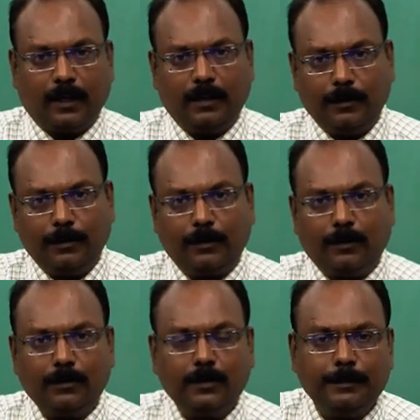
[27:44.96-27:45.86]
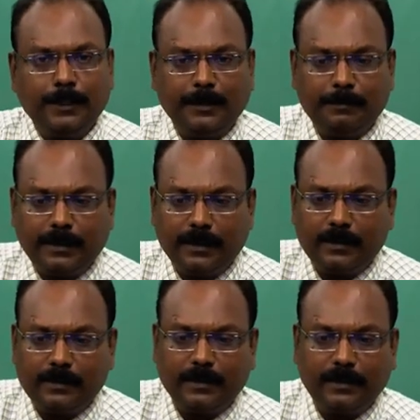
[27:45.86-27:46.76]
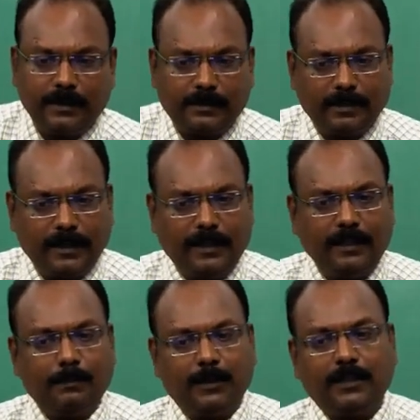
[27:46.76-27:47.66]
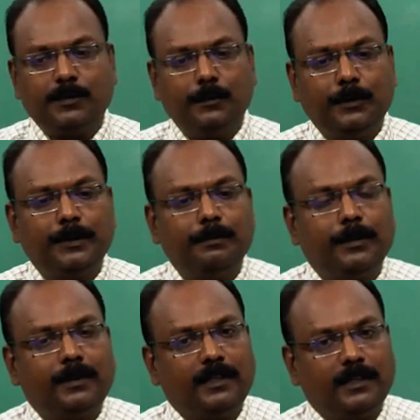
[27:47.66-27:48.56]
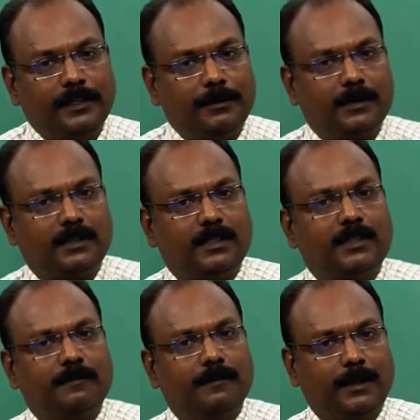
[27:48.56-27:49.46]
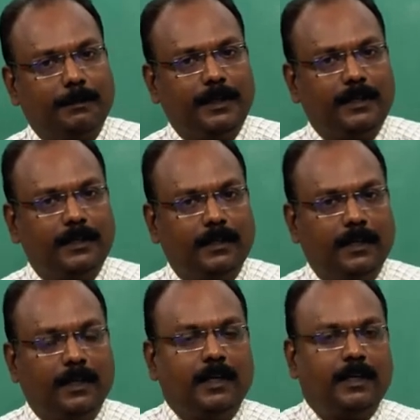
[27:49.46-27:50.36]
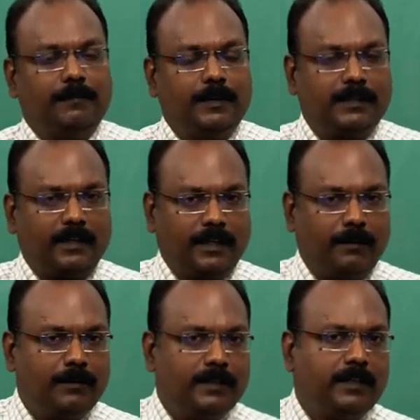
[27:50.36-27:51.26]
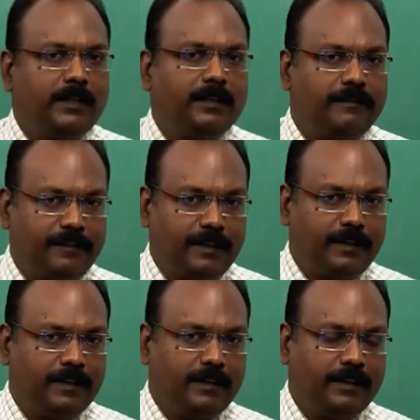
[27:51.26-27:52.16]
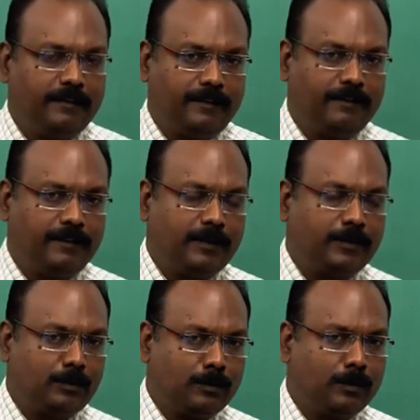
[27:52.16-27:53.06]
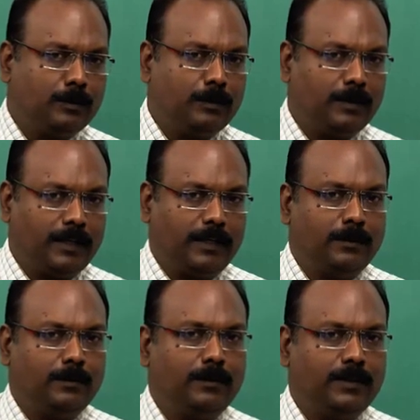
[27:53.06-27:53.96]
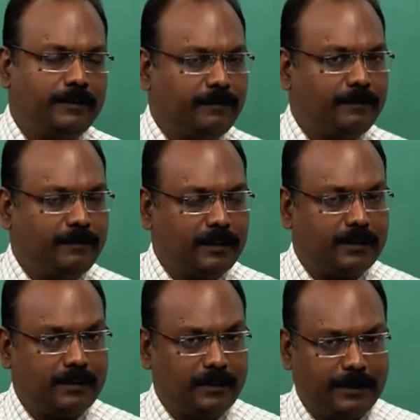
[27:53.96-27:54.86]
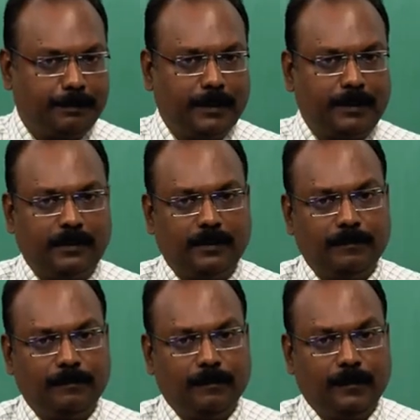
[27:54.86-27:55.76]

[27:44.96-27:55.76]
and then you can also make him realize that is getting marks more important than your son's well-being if he is psychologically affected, if he feels so let out, if he feels depressed,